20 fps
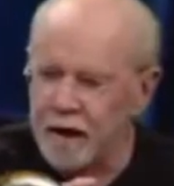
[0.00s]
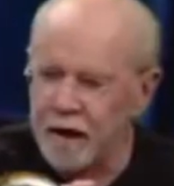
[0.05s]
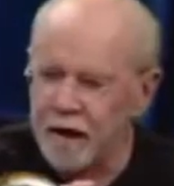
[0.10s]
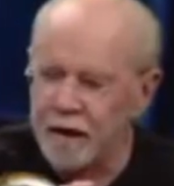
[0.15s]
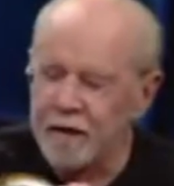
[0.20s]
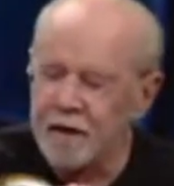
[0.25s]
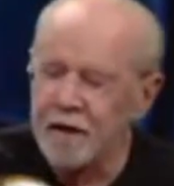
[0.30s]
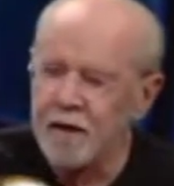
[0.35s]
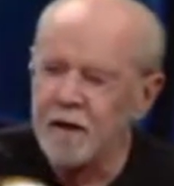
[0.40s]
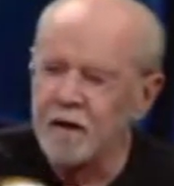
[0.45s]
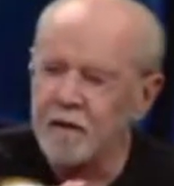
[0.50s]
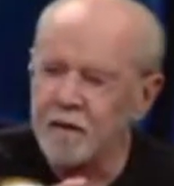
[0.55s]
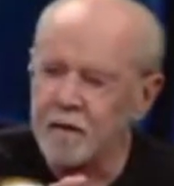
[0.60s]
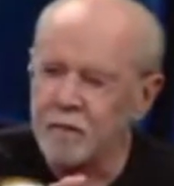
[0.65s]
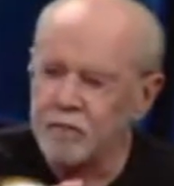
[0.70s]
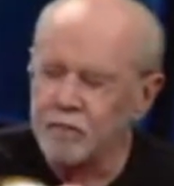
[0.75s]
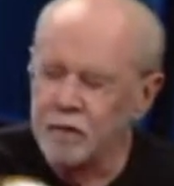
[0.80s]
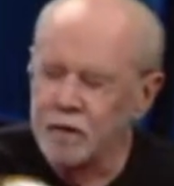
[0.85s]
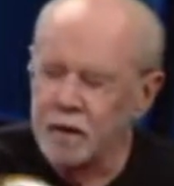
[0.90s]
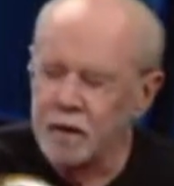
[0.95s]

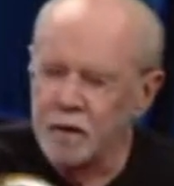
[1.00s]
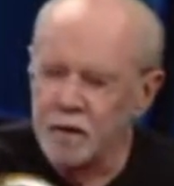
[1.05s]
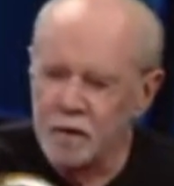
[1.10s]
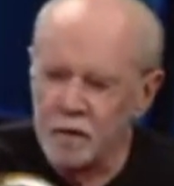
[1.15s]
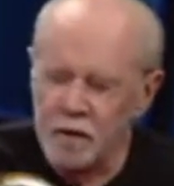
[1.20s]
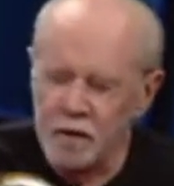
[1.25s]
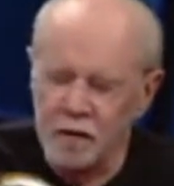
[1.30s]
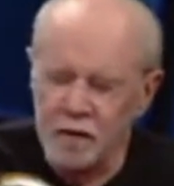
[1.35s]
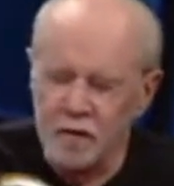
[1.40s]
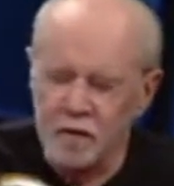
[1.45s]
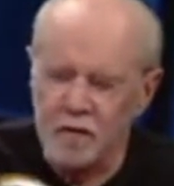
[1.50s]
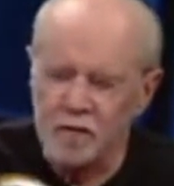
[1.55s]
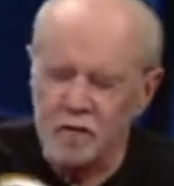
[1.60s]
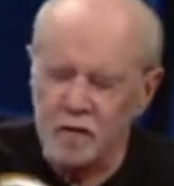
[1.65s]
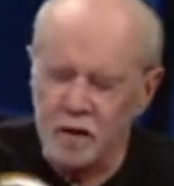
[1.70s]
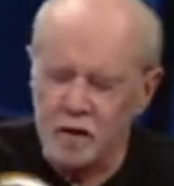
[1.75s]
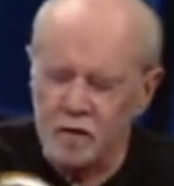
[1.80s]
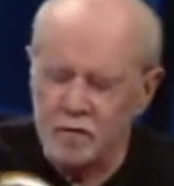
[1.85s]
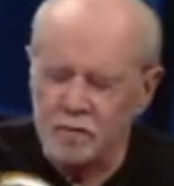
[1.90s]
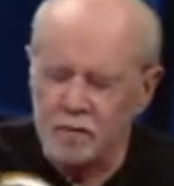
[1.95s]
today. The real looting in
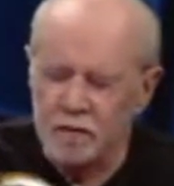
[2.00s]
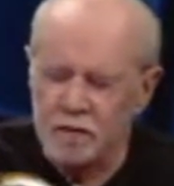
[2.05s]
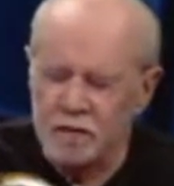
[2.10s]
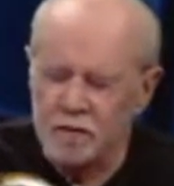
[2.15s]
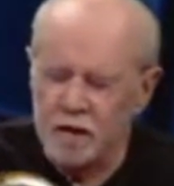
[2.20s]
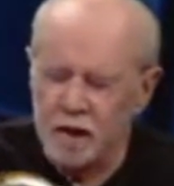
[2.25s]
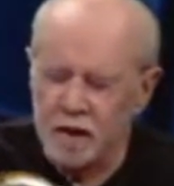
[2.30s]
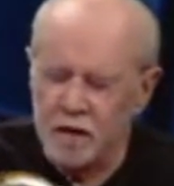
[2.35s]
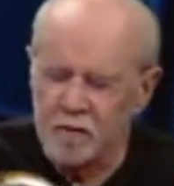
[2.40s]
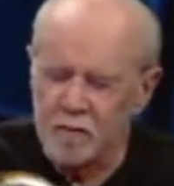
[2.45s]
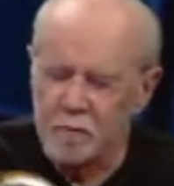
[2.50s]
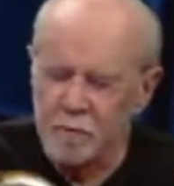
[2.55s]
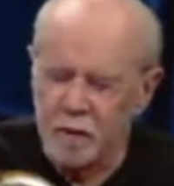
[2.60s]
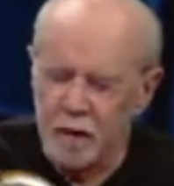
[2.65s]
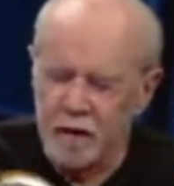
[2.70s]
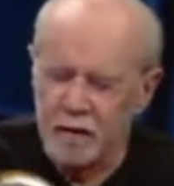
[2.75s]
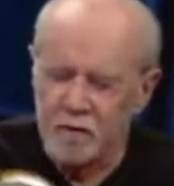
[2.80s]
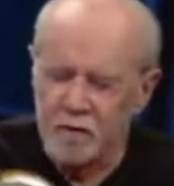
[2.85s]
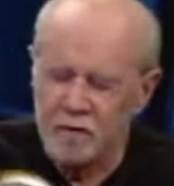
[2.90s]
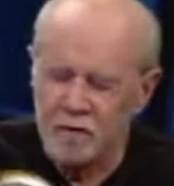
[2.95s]
this country takes
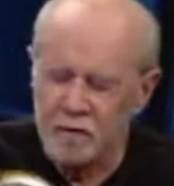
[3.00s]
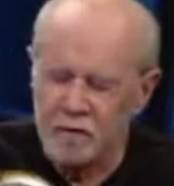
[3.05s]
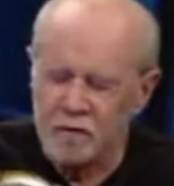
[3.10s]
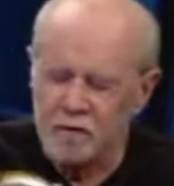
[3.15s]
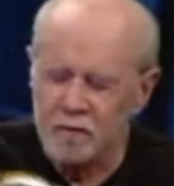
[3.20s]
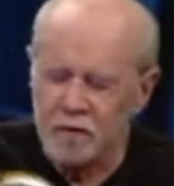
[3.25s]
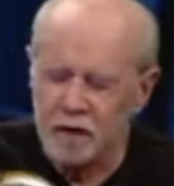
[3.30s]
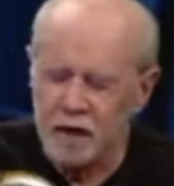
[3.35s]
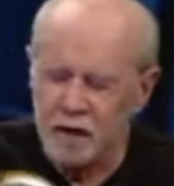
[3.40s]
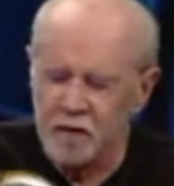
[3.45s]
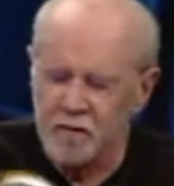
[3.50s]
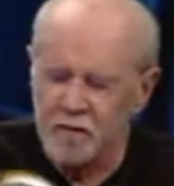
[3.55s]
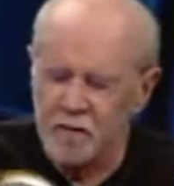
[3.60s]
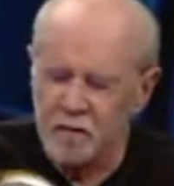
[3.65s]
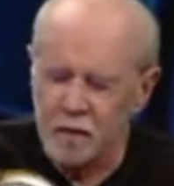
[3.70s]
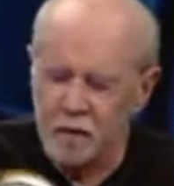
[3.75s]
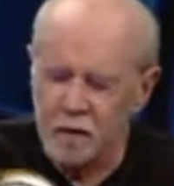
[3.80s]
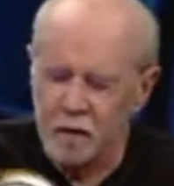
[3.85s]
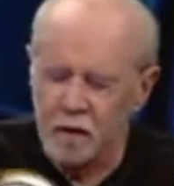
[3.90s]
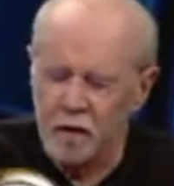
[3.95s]
place in the
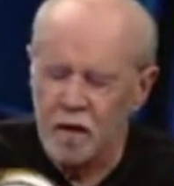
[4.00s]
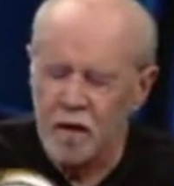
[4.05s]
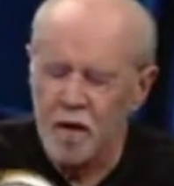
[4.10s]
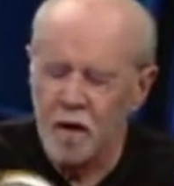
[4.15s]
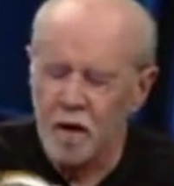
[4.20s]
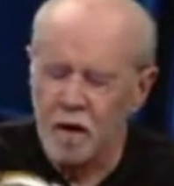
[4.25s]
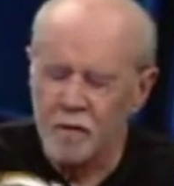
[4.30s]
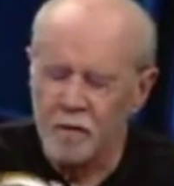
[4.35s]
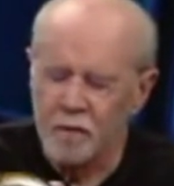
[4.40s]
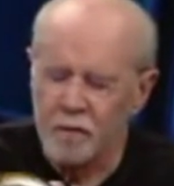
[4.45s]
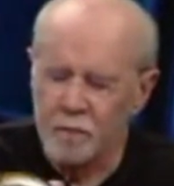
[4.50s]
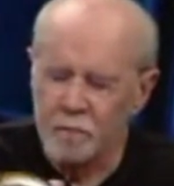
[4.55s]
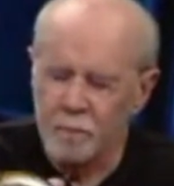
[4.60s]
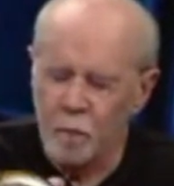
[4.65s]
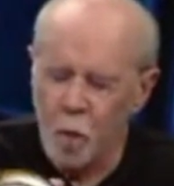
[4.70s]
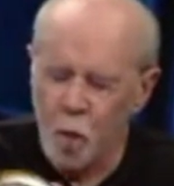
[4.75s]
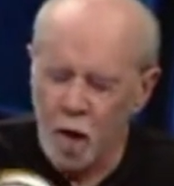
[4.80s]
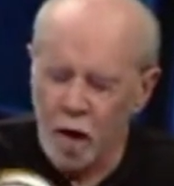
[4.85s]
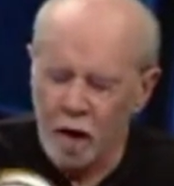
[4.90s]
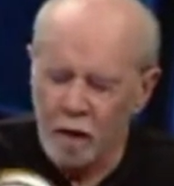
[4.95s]
transfer of
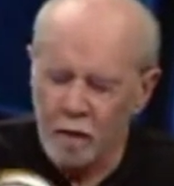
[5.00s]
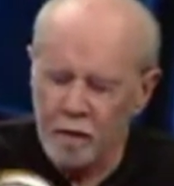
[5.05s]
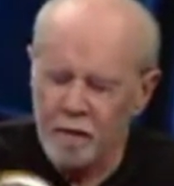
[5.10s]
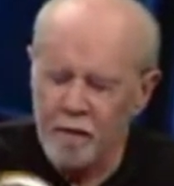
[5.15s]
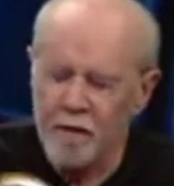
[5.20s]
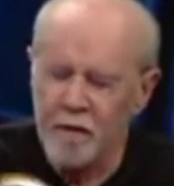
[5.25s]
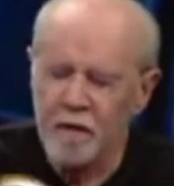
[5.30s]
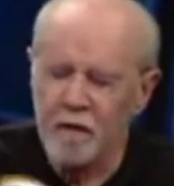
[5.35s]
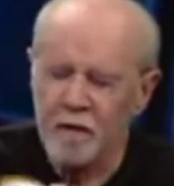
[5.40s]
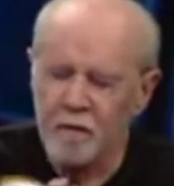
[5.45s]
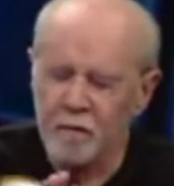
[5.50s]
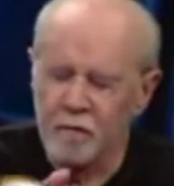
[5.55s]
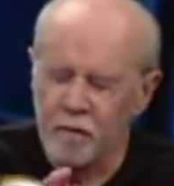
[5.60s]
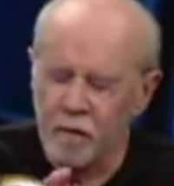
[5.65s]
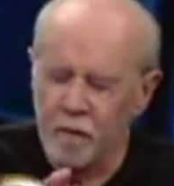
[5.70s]
wealth